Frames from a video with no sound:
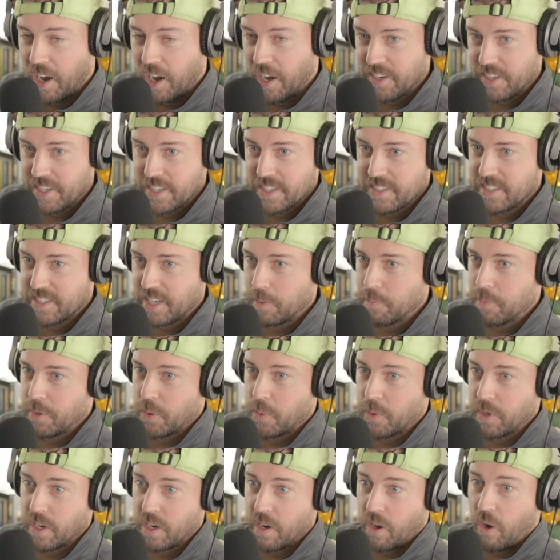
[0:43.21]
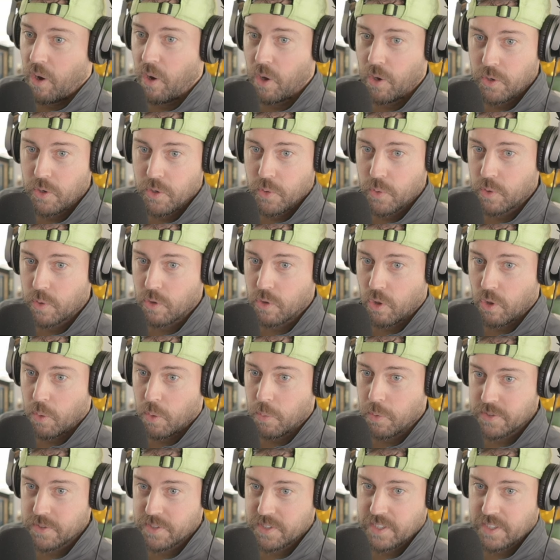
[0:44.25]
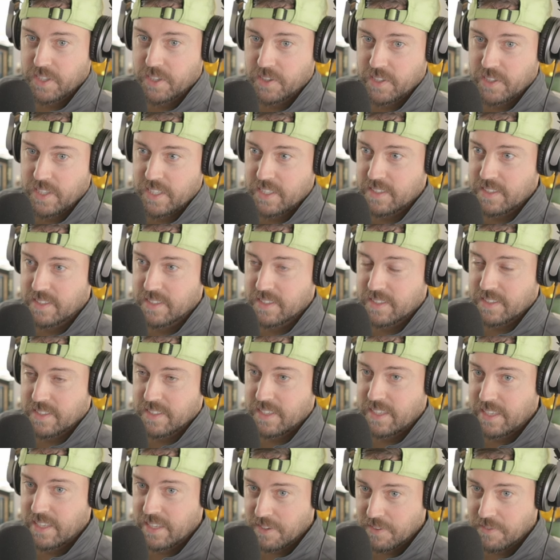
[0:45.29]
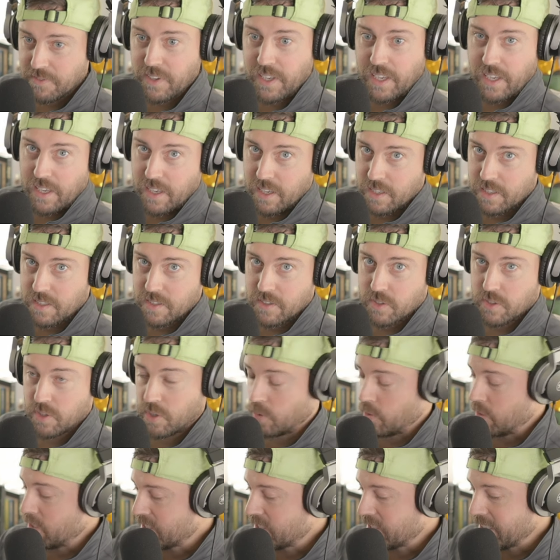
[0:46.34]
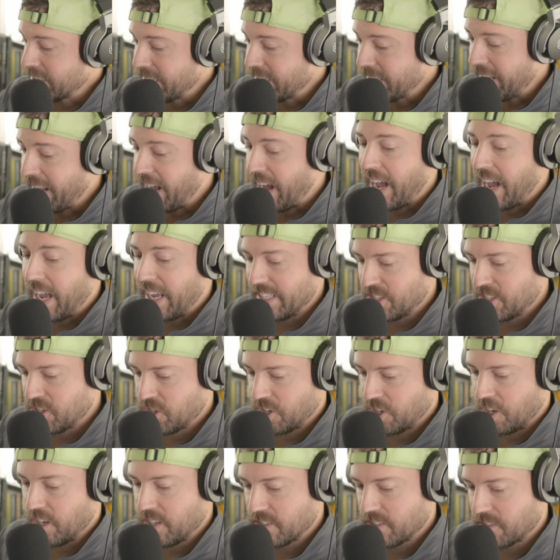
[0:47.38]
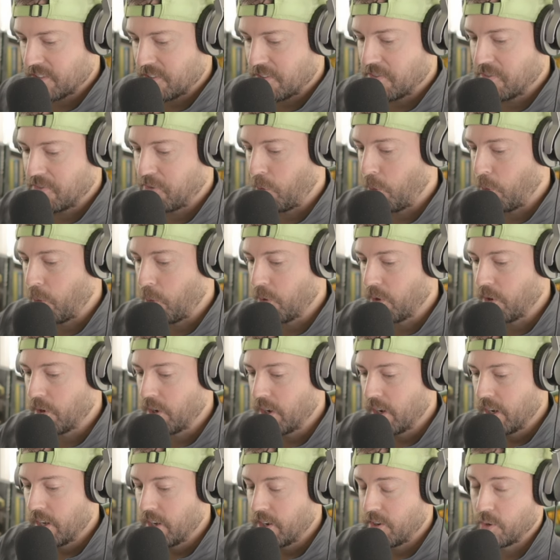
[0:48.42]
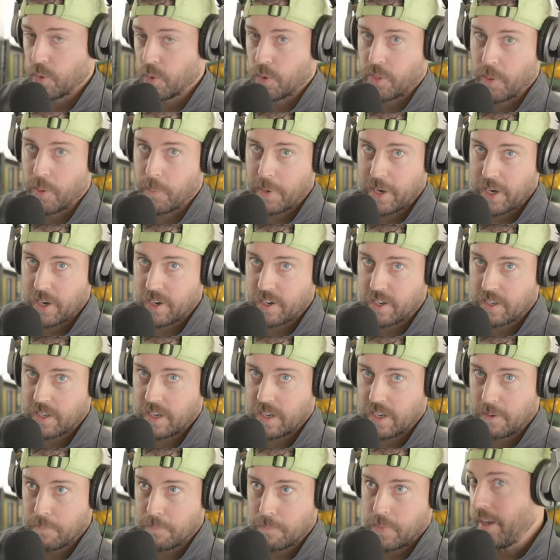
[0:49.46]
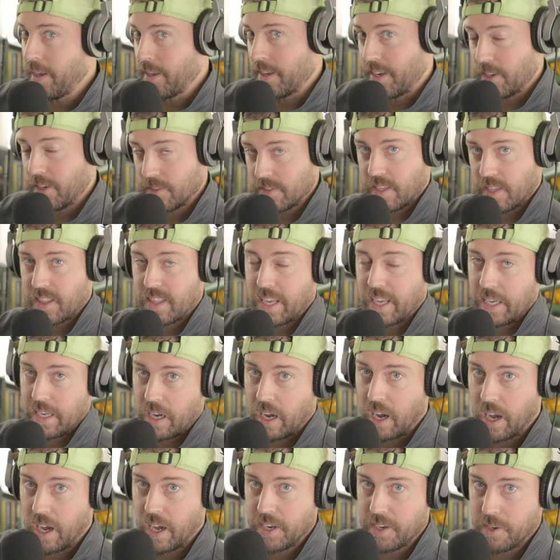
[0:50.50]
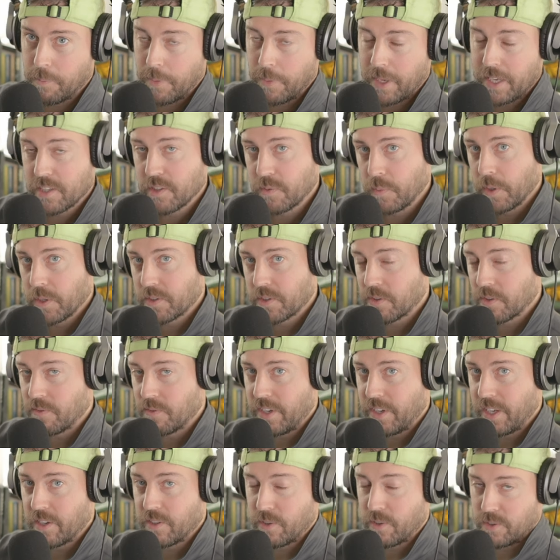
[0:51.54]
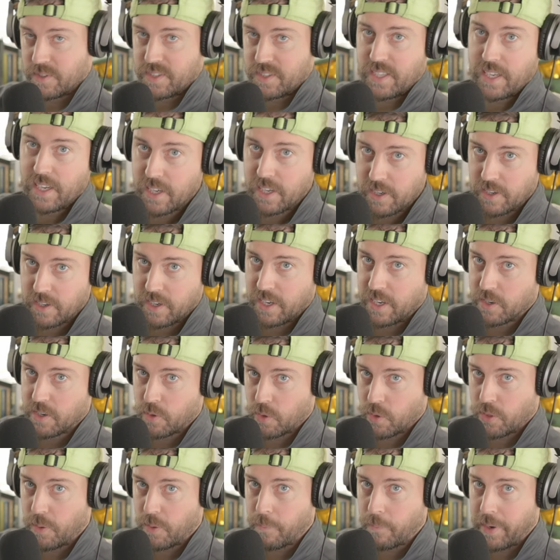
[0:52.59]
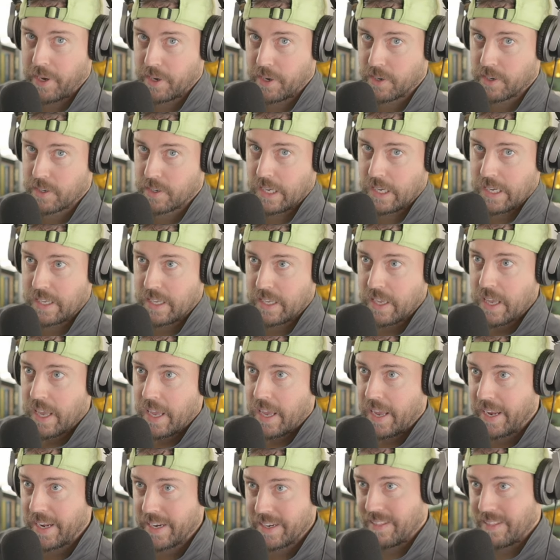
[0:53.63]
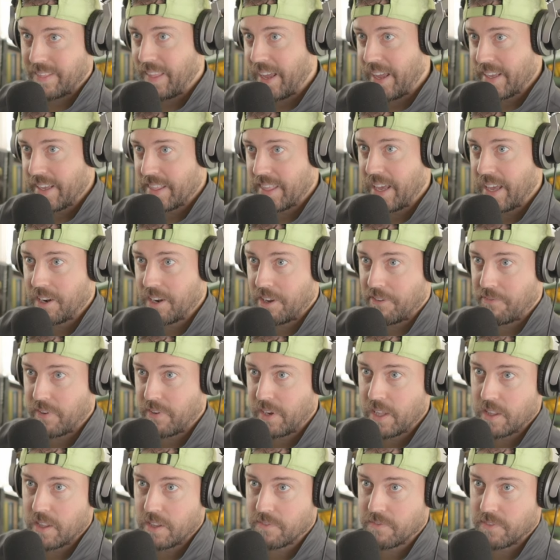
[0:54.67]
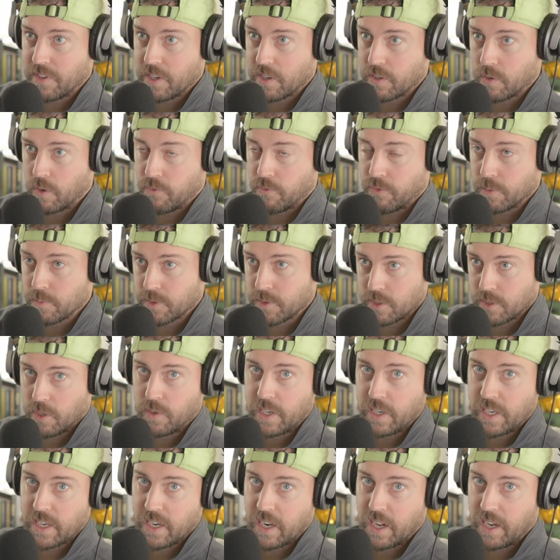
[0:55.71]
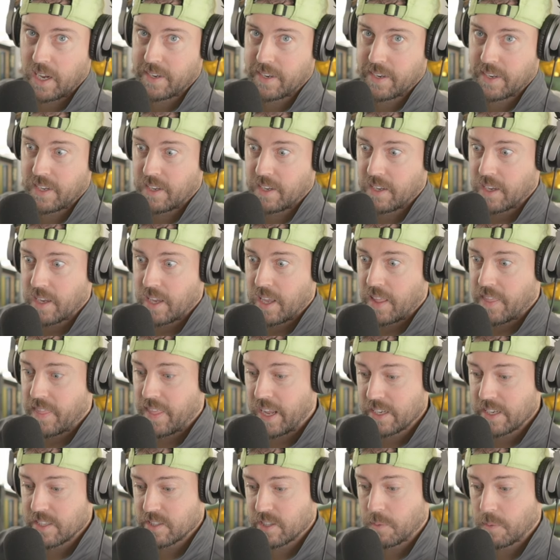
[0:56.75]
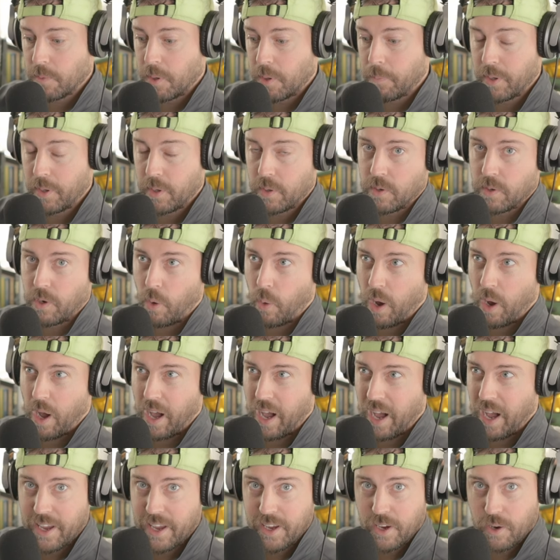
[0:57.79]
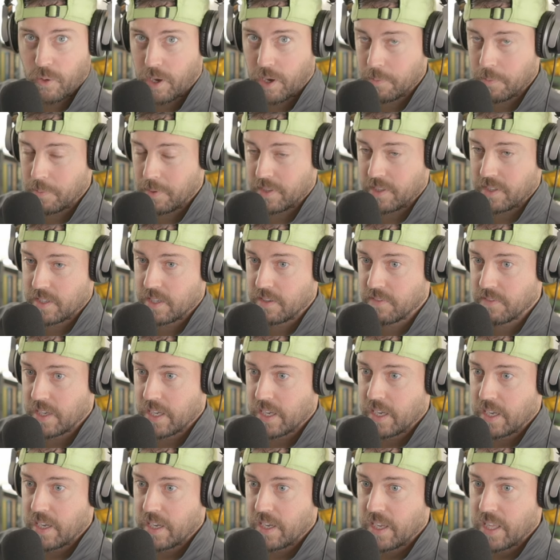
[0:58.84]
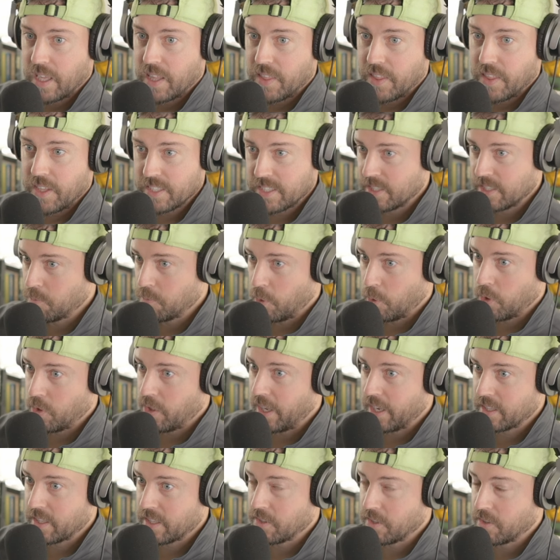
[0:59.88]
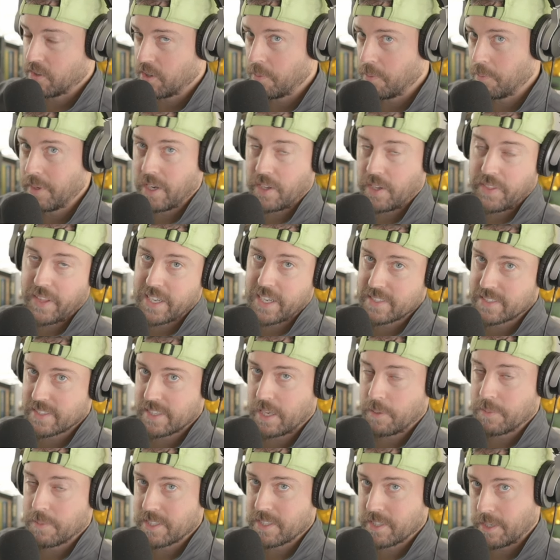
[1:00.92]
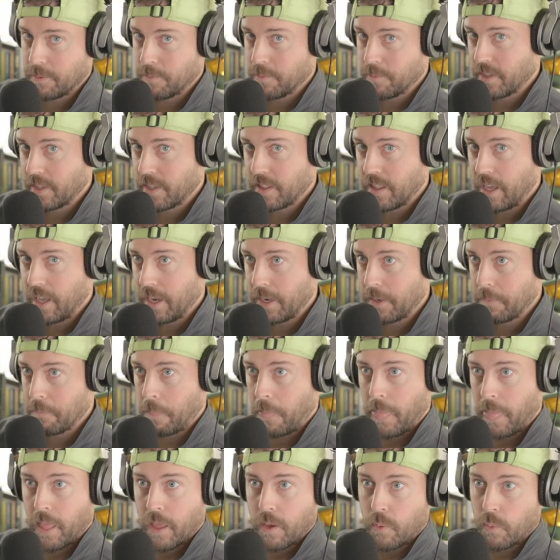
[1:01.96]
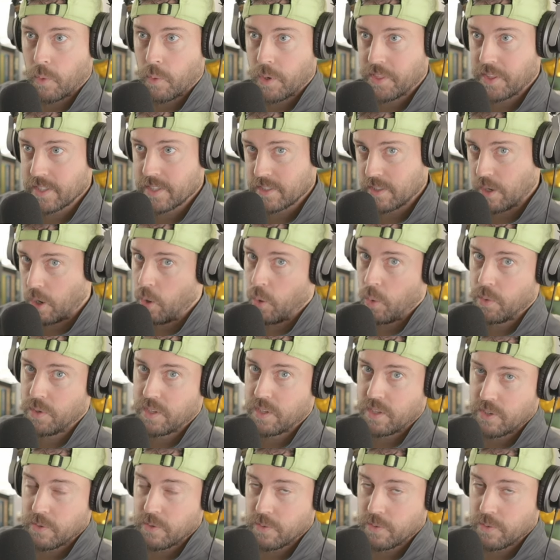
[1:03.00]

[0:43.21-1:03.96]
Honda is debuting an all new global series EV so it's not just for North America. But here's the thing Honda makes most of the vehicles here in North America. And like that Afeela vehicle from Sony and Honda, that is going to be built in Ohio, I believe. This is more than likely going to be on that same assembly line with its own